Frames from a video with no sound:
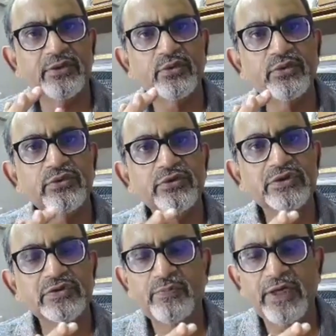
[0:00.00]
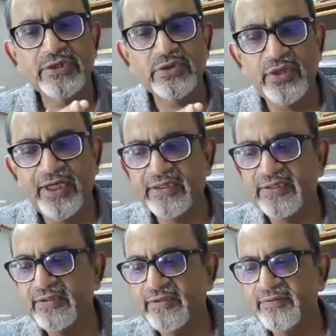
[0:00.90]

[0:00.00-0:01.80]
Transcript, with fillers: 2, spatulate.